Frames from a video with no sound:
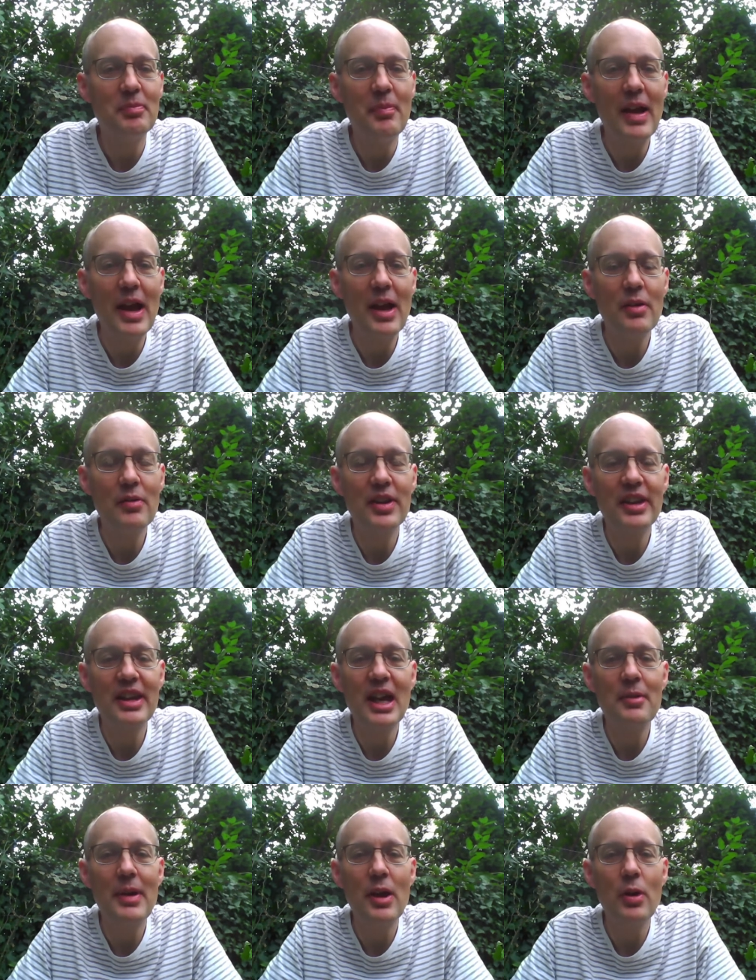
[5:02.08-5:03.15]
my
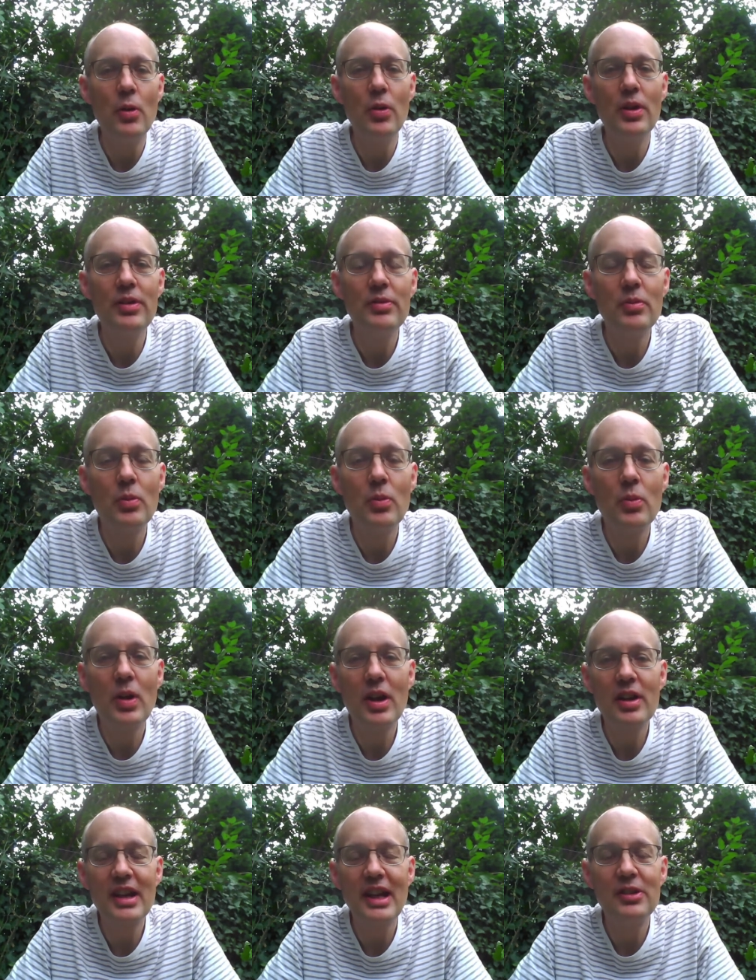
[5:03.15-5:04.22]
regarding my own
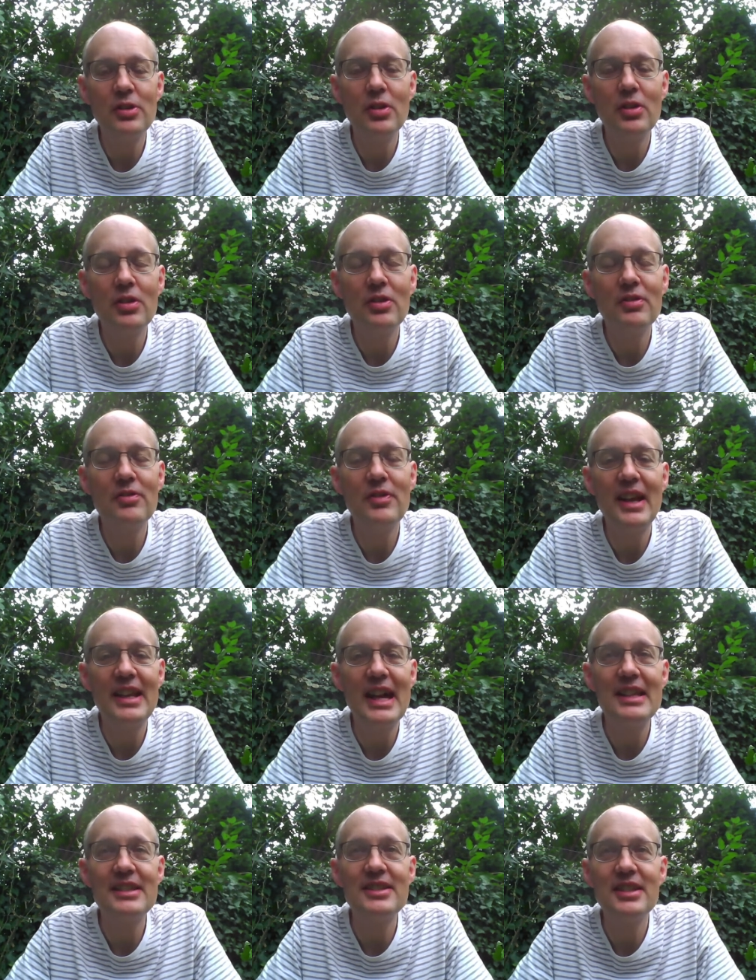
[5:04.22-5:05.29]
work, I do
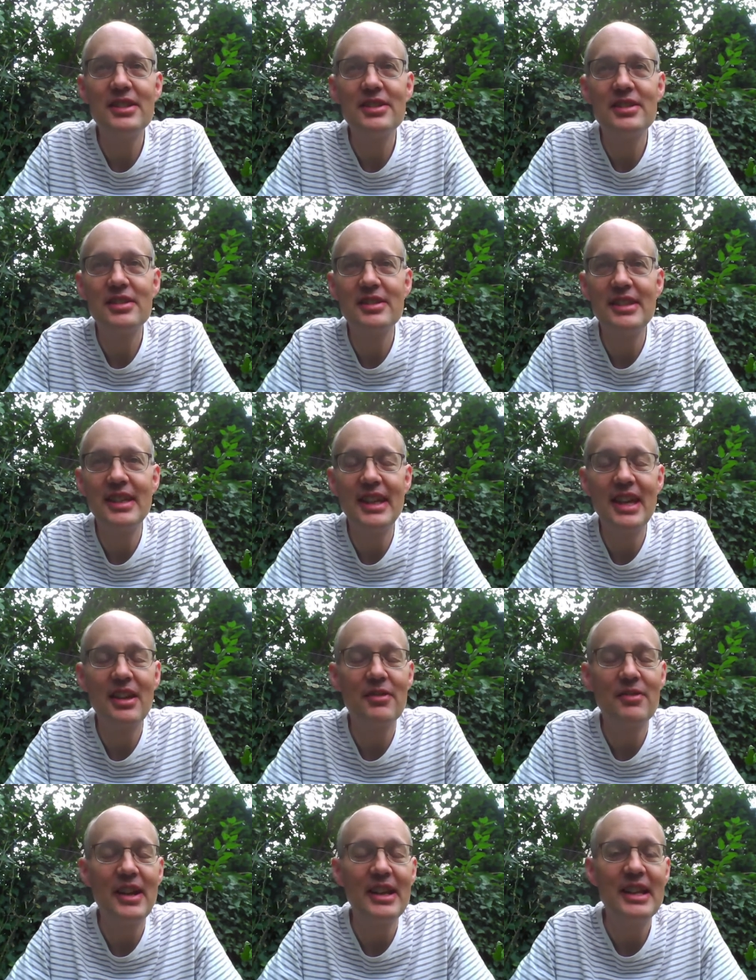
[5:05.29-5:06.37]
finances, take care of
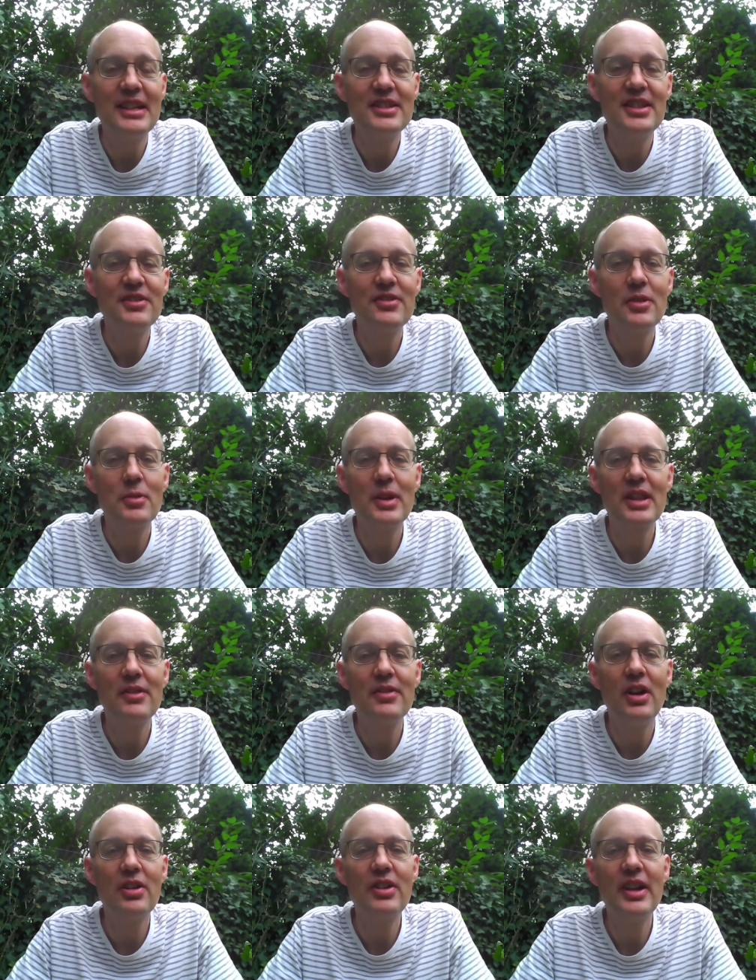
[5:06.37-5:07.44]
finances for Wycliffe
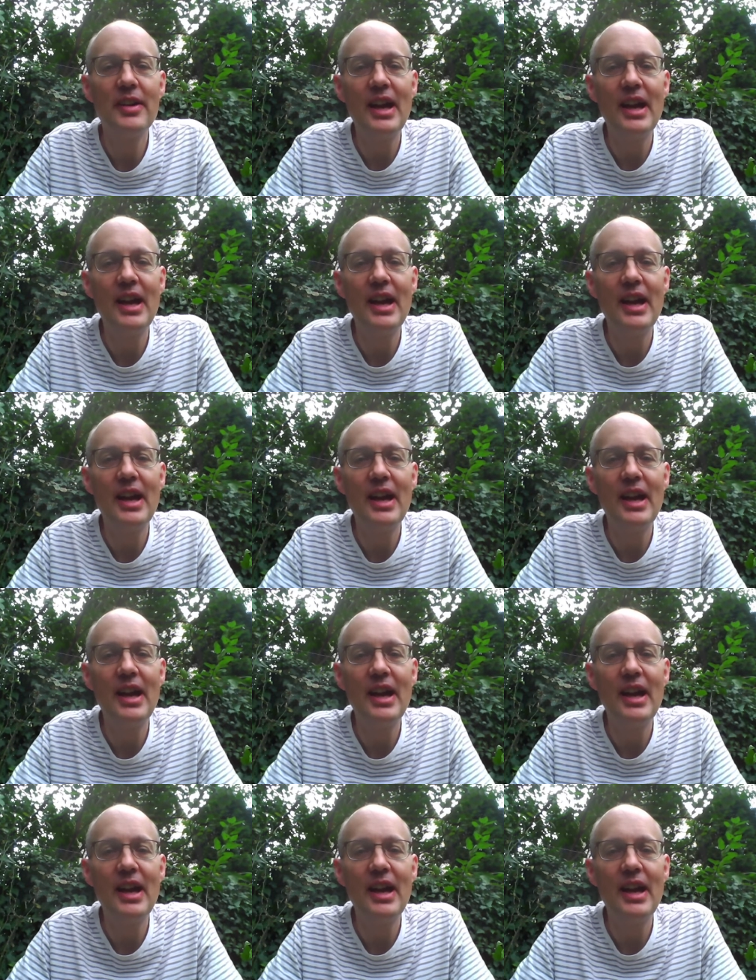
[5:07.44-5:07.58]
Hungary.